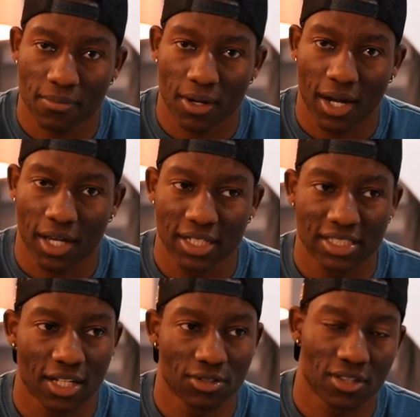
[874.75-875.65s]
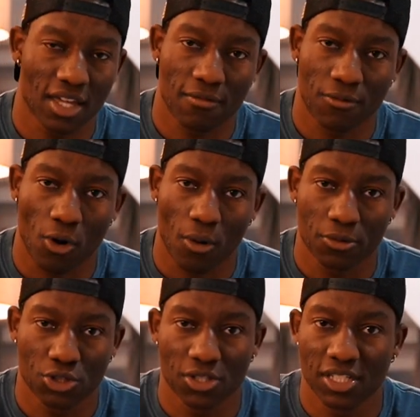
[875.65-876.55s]
I can turn to them for
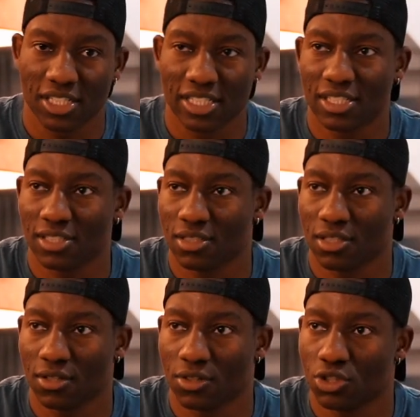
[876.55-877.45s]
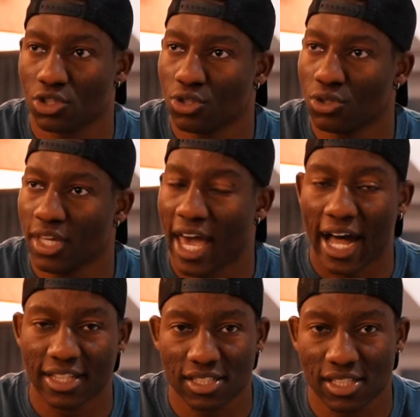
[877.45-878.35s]
opportunities to get
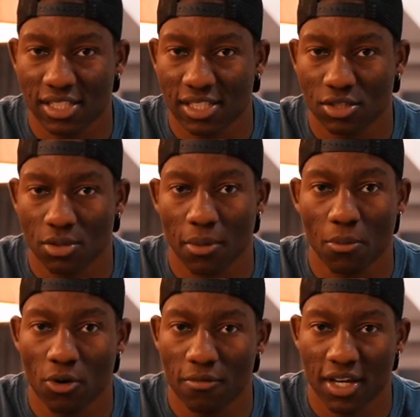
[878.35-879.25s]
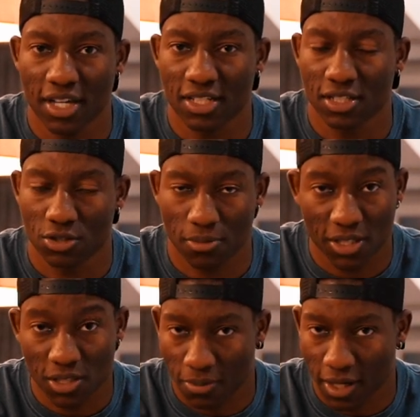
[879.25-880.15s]
answers, to be motivated, to be
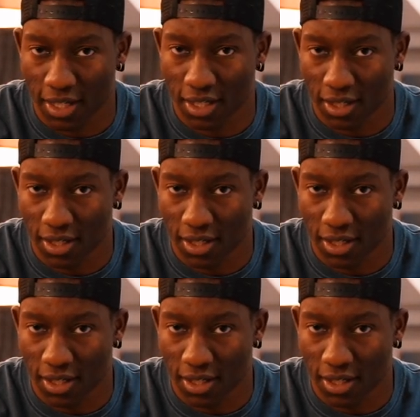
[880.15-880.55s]
inspired.